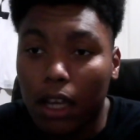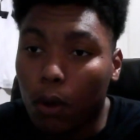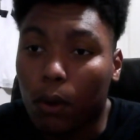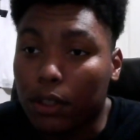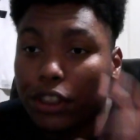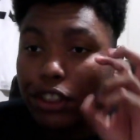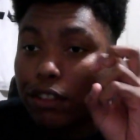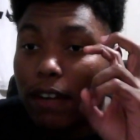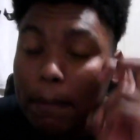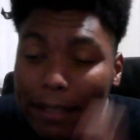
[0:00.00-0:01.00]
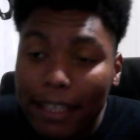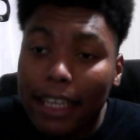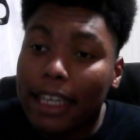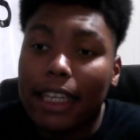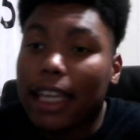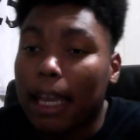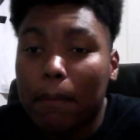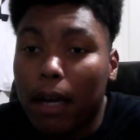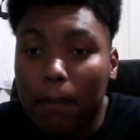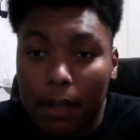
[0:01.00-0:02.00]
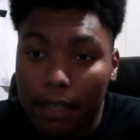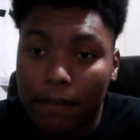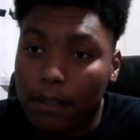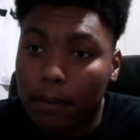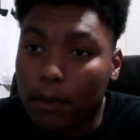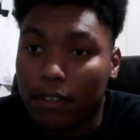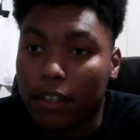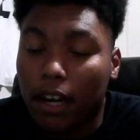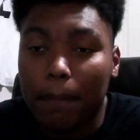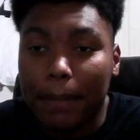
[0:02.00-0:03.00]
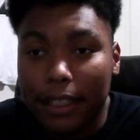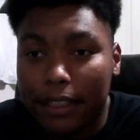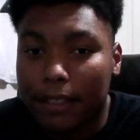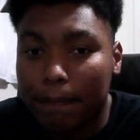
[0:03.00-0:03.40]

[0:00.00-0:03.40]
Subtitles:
or script he came up with was garbage.